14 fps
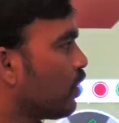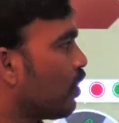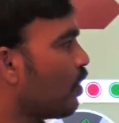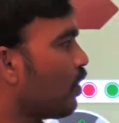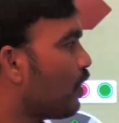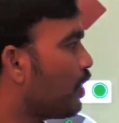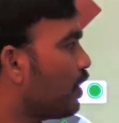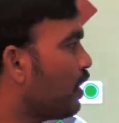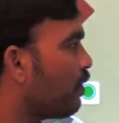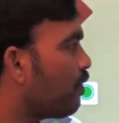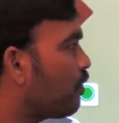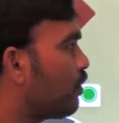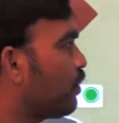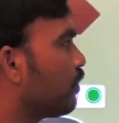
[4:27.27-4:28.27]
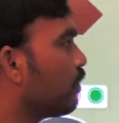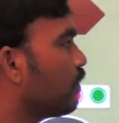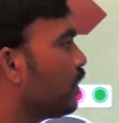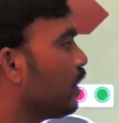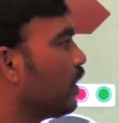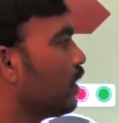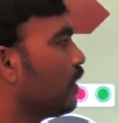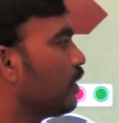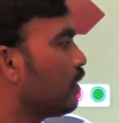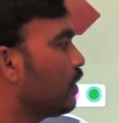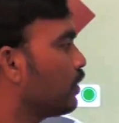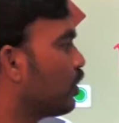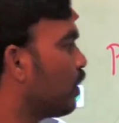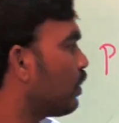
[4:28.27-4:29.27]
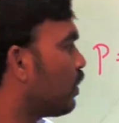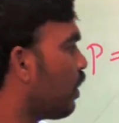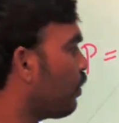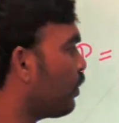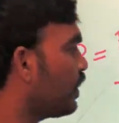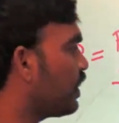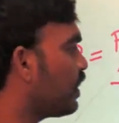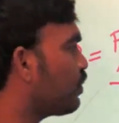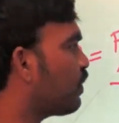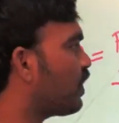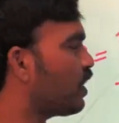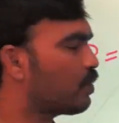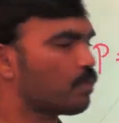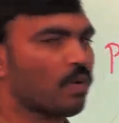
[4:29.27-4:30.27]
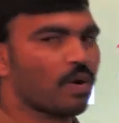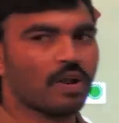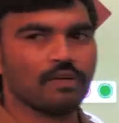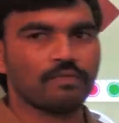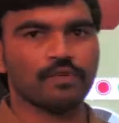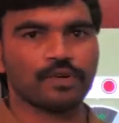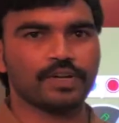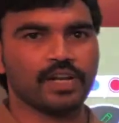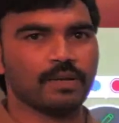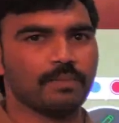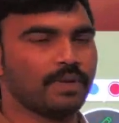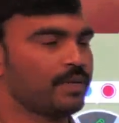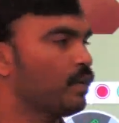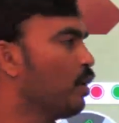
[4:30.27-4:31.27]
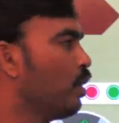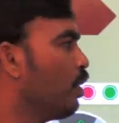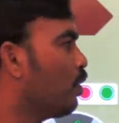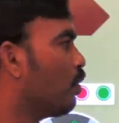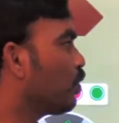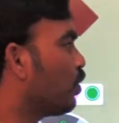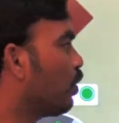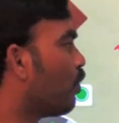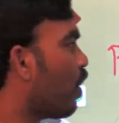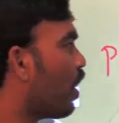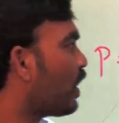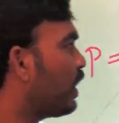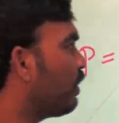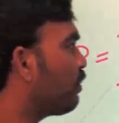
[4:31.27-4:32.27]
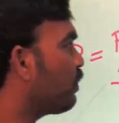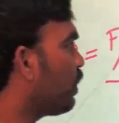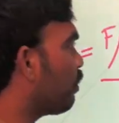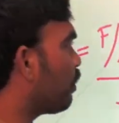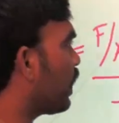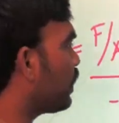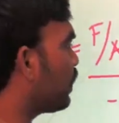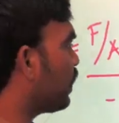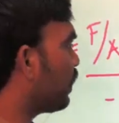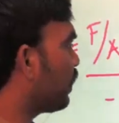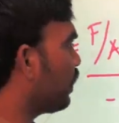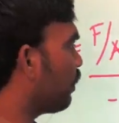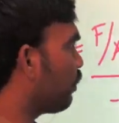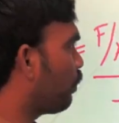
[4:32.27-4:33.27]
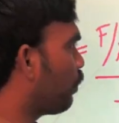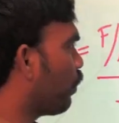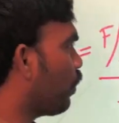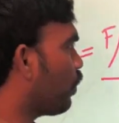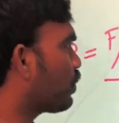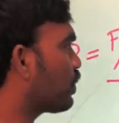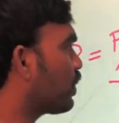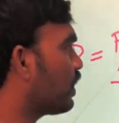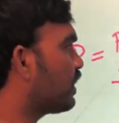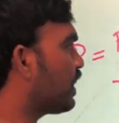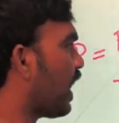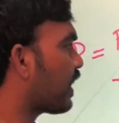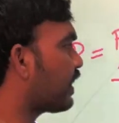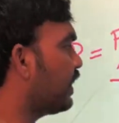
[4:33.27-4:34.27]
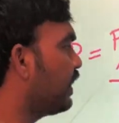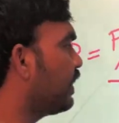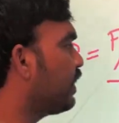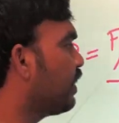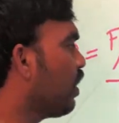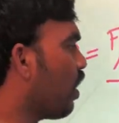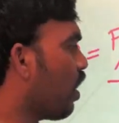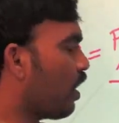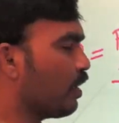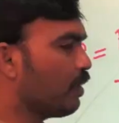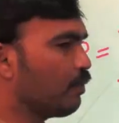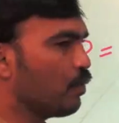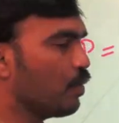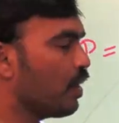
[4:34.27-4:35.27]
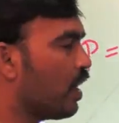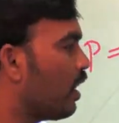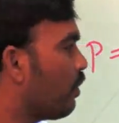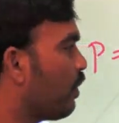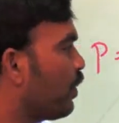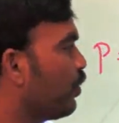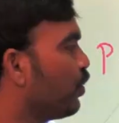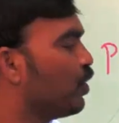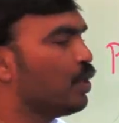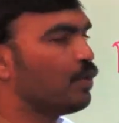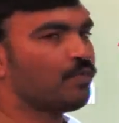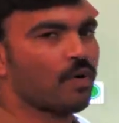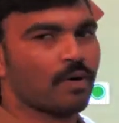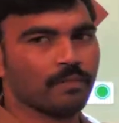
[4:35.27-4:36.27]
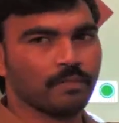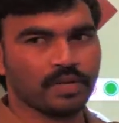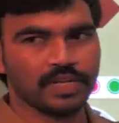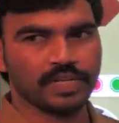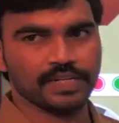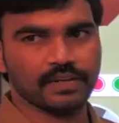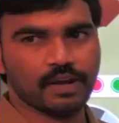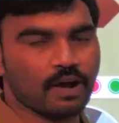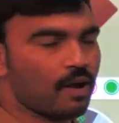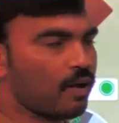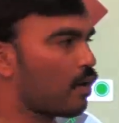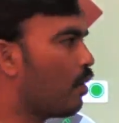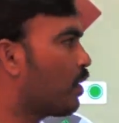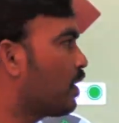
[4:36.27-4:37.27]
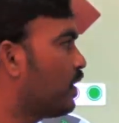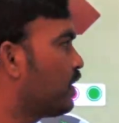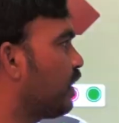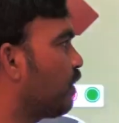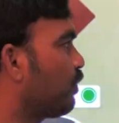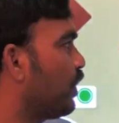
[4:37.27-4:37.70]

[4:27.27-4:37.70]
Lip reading: So now this is for a small fluid element. What if the pressure, the force is acting on the fluid element uniformly all over the